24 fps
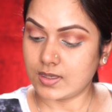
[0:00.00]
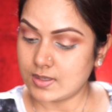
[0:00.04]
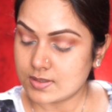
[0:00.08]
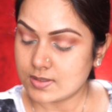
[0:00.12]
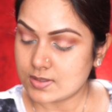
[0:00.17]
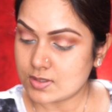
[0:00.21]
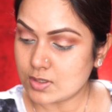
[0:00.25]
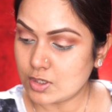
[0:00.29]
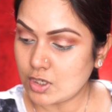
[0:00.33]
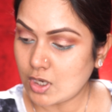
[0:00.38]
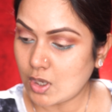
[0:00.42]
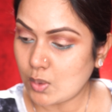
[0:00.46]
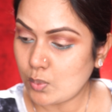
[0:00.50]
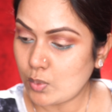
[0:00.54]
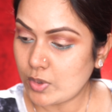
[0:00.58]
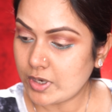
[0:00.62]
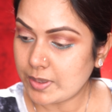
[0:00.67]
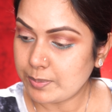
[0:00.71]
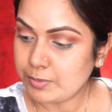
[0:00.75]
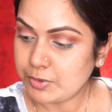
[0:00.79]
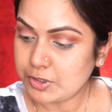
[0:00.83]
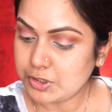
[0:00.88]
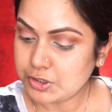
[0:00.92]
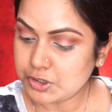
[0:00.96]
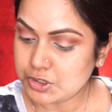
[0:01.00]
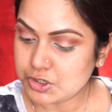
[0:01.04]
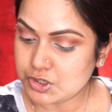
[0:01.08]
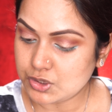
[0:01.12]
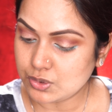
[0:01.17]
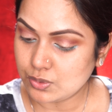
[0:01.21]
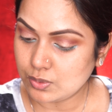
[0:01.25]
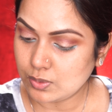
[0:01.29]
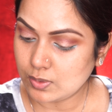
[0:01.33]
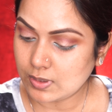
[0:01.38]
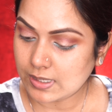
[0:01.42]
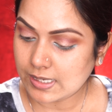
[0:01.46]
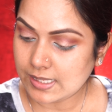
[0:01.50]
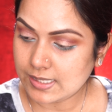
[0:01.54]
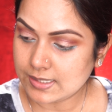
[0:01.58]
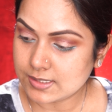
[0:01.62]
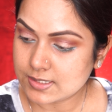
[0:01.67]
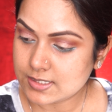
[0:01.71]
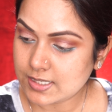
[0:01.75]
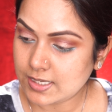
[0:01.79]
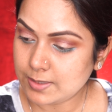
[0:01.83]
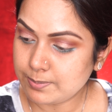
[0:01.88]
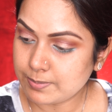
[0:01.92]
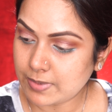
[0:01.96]
So now what I'm going to do, I'll
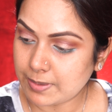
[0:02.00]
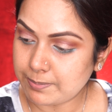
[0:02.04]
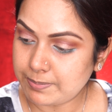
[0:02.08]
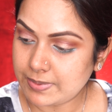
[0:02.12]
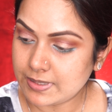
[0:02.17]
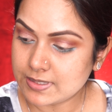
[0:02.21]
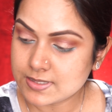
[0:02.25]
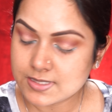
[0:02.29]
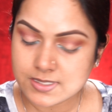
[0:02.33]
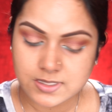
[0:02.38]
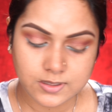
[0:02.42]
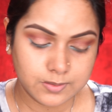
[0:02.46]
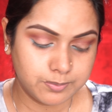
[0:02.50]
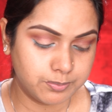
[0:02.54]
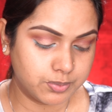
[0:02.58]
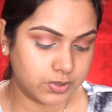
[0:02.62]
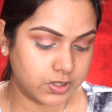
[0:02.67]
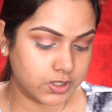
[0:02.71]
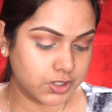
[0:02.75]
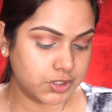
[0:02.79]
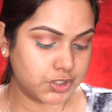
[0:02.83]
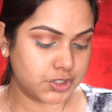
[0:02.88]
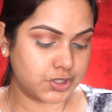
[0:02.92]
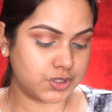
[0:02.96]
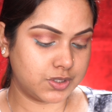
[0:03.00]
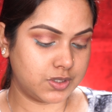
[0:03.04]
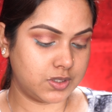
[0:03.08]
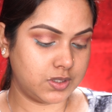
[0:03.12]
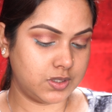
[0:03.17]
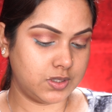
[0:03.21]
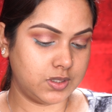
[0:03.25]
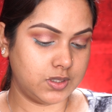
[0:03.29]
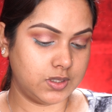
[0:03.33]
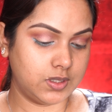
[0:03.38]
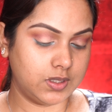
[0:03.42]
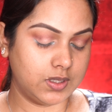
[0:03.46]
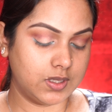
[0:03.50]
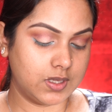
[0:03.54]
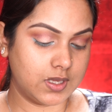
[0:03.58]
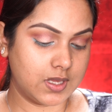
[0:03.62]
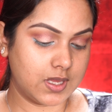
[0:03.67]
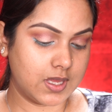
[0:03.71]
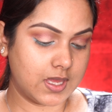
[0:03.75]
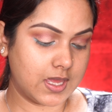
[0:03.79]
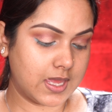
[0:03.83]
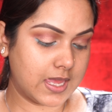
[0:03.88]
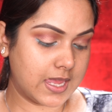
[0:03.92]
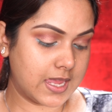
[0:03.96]
take my pencil brush
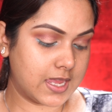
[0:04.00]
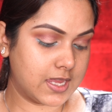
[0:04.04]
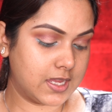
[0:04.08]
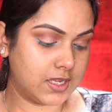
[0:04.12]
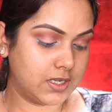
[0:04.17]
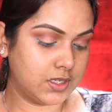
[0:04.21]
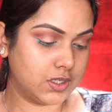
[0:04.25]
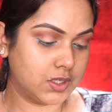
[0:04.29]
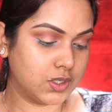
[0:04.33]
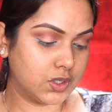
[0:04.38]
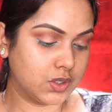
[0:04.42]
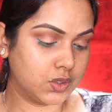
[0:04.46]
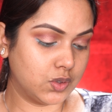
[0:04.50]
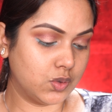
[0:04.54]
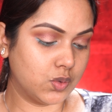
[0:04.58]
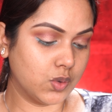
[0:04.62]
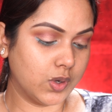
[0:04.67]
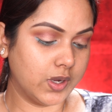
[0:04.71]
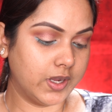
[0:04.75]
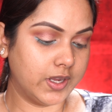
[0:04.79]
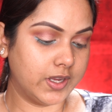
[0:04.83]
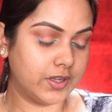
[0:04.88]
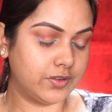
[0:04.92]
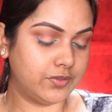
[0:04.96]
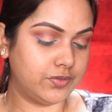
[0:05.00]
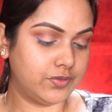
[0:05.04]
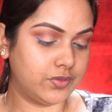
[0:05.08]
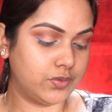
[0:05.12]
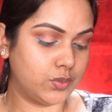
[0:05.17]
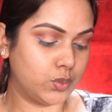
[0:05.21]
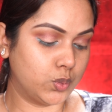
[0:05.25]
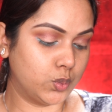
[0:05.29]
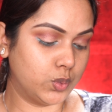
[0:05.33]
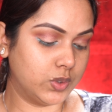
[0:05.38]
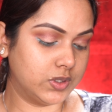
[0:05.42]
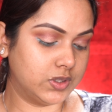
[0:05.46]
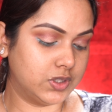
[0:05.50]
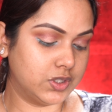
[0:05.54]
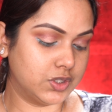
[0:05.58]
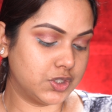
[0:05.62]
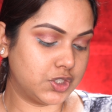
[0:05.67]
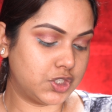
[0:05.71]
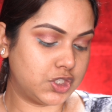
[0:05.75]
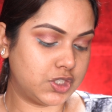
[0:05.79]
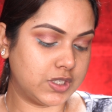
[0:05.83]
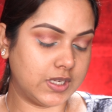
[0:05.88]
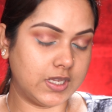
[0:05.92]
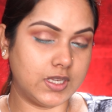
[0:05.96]
and go ahead with the
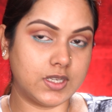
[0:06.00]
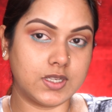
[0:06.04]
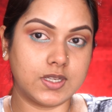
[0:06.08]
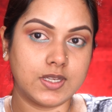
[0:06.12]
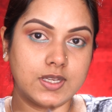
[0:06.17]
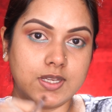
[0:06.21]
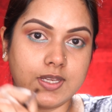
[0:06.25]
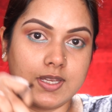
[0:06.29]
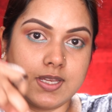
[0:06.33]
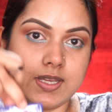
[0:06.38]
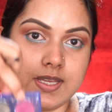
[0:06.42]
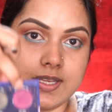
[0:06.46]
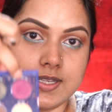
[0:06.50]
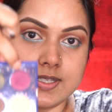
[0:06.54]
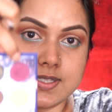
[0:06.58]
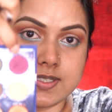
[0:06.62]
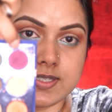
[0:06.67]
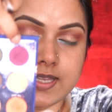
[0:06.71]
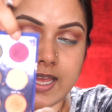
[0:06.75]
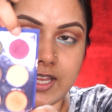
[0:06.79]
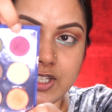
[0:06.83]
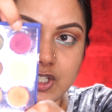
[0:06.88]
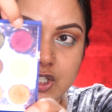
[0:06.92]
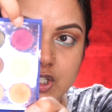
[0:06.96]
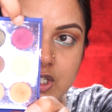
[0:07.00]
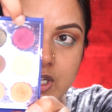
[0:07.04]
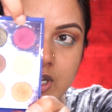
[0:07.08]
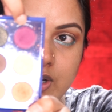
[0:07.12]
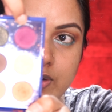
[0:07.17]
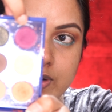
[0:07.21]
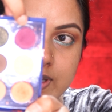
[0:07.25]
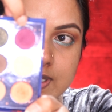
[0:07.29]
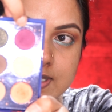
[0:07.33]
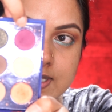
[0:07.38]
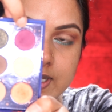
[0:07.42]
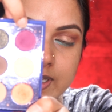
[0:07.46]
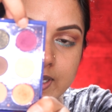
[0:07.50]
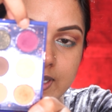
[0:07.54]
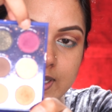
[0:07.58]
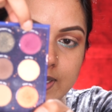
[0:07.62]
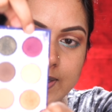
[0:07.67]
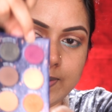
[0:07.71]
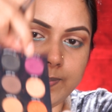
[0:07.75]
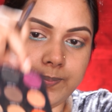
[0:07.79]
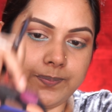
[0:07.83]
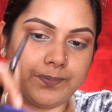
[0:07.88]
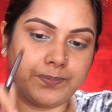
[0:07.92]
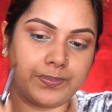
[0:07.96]
shade Sagittarius
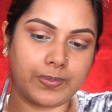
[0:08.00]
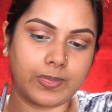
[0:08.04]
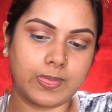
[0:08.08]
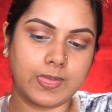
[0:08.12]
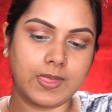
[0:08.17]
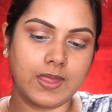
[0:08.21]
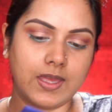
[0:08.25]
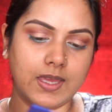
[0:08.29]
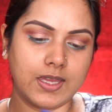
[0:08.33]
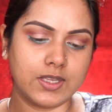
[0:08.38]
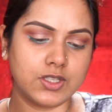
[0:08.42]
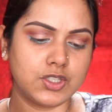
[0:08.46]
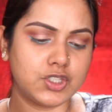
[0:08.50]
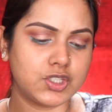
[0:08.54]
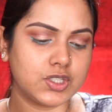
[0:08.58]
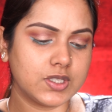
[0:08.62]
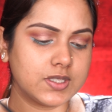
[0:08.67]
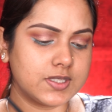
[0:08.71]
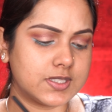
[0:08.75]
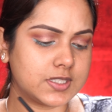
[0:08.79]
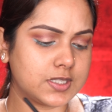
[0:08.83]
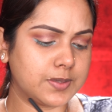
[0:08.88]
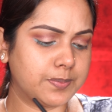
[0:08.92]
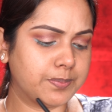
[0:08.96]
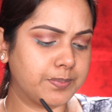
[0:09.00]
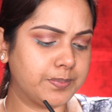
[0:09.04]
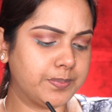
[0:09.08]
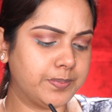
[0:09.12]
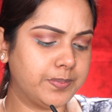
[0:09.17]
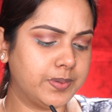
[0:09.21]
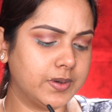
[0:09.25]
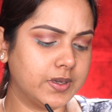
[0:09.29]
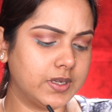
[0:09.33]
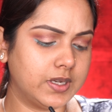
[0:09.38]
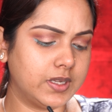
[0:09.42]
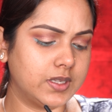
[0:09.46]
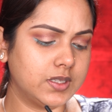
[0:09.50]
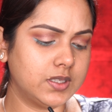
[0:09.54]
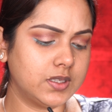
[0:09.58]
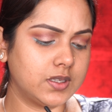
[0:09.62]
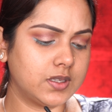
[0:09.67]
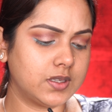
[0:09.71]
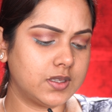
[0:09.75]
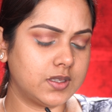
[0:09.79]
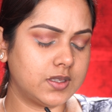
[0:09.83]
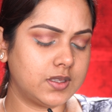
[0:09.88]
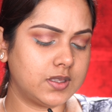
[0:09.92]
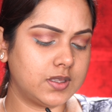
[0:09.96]
again and just put it
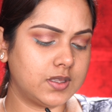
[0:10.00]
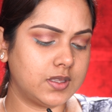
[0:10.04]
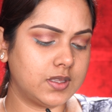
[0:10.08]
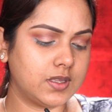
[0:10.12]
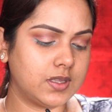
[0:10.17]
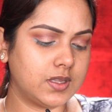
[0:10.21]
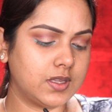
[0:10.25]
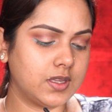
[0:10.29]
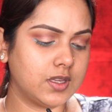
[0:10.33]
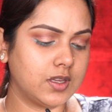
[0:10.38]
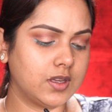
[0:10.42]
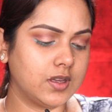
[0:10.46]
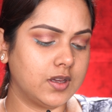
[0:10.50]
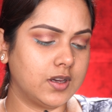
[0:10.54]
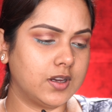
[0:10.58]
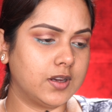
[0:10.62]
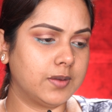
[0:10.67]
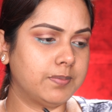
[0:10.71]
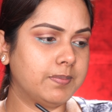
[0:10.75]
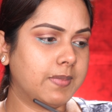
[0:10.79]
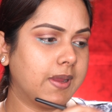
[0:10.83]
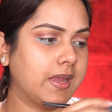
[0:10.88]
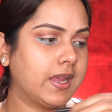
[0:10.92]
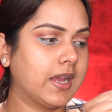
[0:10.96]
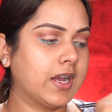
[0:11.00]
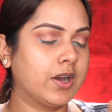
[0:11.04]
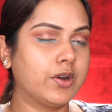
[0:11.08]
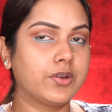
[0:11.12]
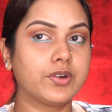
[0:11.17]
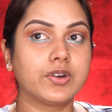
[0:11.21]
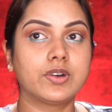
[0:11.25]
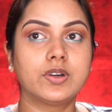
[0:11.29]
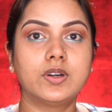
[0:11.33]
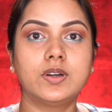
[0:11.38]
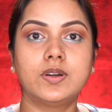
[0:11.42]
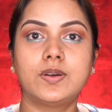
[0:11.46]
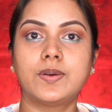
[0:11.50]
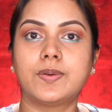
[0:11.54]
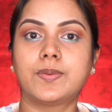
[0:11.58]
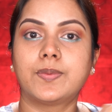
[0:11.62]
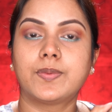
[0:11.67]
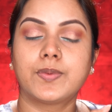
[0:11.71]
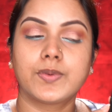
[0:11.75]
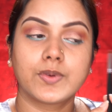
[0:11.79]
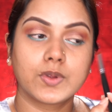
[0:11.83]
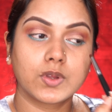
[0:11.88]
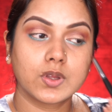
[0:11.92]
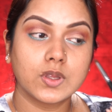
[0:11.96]
on my outer
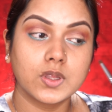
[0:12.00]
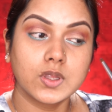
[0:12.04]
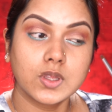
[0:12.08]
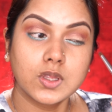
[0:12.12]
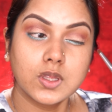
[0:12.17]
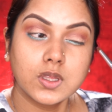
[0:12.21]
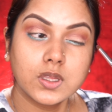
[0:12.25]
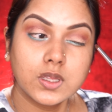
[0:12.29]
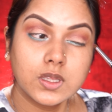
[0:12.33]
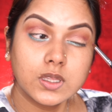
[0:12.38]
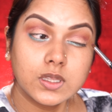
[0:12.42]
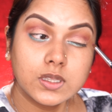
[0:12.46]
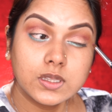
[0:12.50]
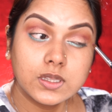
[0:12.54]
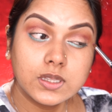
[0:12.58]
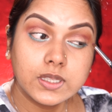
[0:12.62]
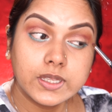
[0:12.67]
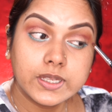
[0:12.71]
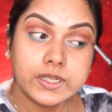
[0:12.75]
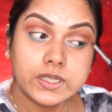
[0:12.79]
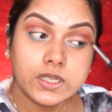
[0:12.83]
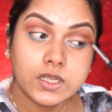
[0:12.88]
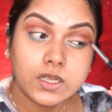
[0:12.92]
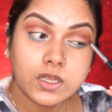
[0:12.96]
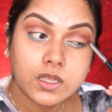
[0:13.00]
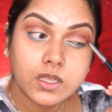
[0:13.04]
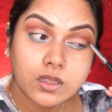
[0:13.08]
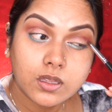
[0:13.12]
lid.